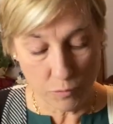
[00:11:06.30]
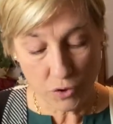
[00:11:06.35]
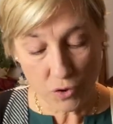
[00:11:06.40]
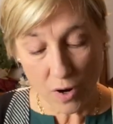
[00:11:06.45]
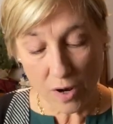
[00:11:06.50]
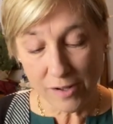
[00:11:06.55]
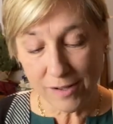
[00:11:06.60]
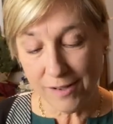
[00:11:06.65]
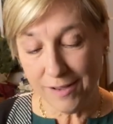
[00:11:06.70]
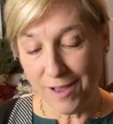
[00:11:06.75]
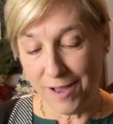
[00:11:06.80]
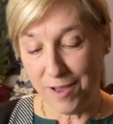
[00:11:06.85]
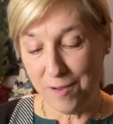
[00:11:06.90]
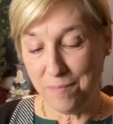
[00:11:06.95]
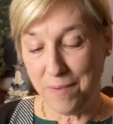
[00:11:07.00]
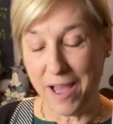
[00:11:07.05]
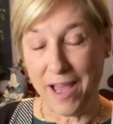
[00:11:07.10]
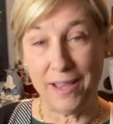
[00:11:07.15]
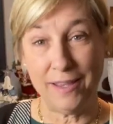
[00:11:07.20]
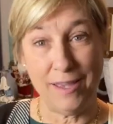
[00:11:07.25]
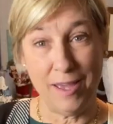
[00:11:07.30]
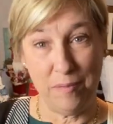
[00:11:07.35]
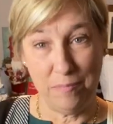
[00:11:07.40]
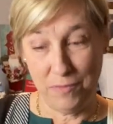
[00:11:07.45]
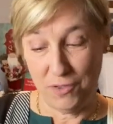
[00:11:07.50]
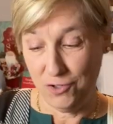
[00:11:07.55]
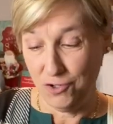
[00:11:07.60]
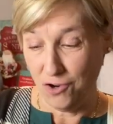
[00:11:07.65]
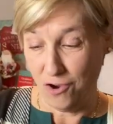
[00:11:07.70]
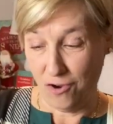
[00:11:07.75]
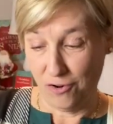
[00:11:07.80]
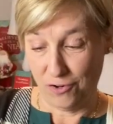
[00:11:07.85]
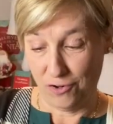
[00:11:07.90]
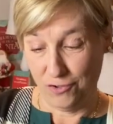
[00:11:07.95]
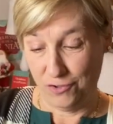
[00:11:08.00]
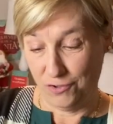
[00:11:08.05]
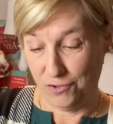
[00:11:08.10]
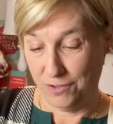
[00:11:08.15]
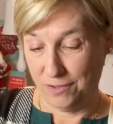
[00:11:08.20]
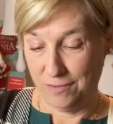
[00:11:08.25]
Trunk Club, I kept the
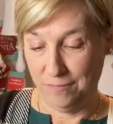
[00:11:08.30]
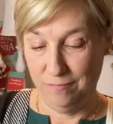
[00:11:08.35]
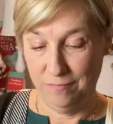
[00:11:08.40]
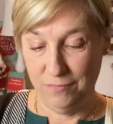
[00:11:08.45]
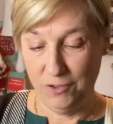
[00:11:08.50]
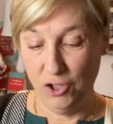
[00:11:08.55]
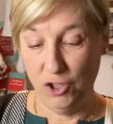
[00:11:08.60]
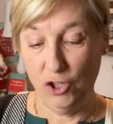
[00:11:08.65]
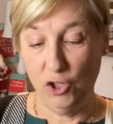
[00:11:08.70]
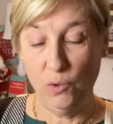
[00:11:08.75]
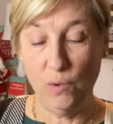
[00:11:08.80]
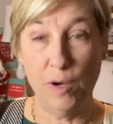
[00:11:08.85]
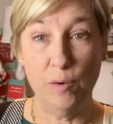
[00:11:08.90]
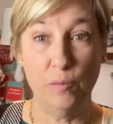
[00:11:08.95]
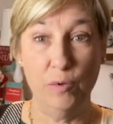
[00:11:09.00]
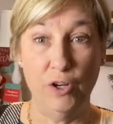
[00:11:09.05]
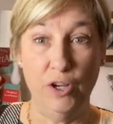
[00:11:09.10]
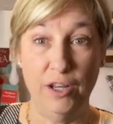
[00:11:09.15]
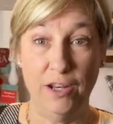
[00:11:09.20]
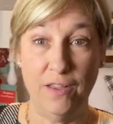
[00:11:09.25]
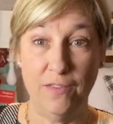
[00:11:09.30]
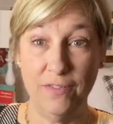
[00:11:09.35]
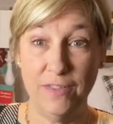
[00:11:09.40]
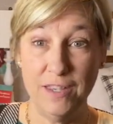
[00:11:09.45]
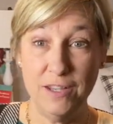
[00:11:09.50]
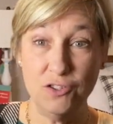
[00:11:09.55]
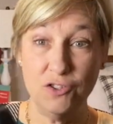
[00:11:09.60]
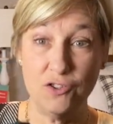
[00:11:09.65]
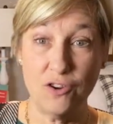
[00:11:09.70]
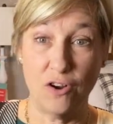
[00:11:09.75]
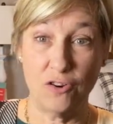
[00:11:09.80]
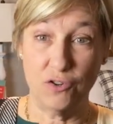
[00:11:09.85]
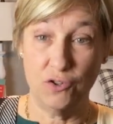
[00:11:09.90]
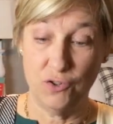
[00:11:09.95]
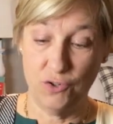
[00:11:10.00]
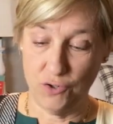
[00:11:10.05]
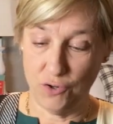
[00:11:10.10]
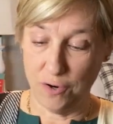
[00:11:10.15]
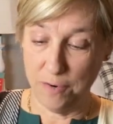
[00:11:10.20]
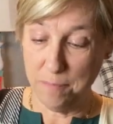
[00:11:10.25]
joggers. You knew I would. These
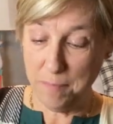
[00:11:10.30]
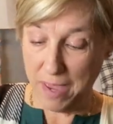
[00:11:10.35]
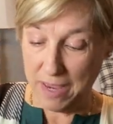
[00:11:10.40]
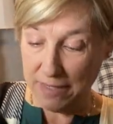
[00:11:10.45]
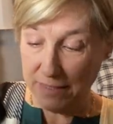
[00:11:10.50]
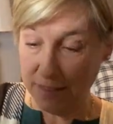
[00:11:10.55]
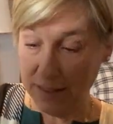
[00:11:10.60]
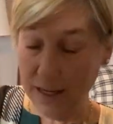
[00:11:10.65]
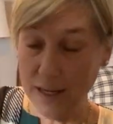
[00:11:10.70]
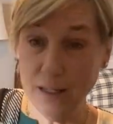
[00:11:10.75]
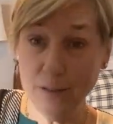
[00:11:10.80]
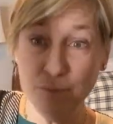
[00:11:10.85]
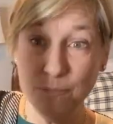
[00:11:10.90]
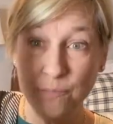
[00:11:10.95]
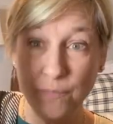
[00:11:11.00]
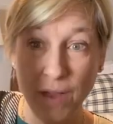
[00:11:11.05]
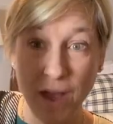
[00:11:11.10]
joggers are amazing.